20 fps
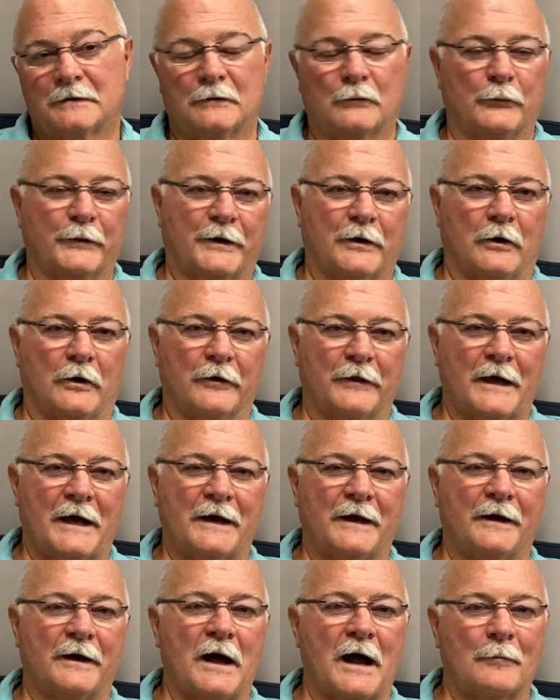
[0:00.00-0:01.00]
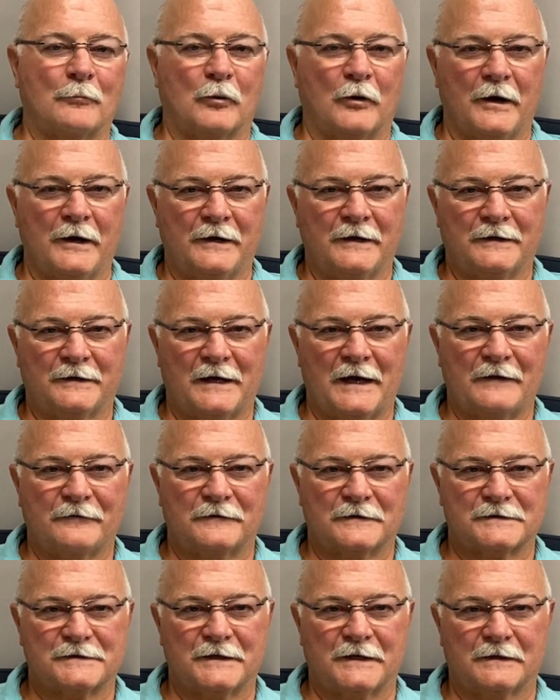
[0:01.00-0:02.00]
We call that an operating
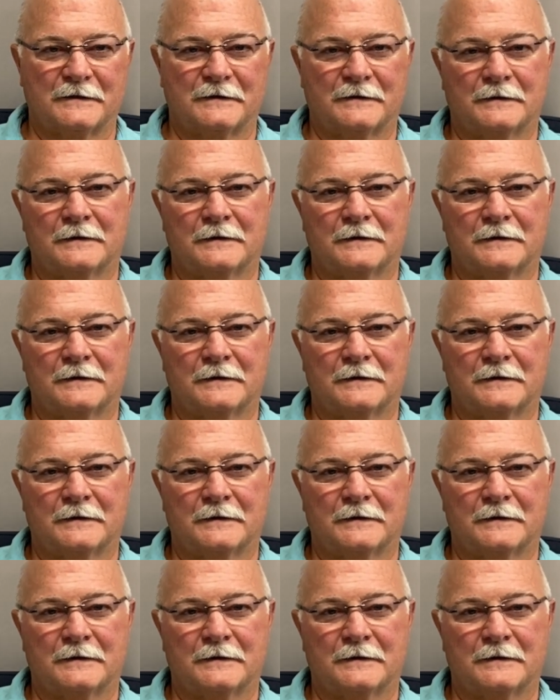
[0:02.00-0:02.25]
deficit.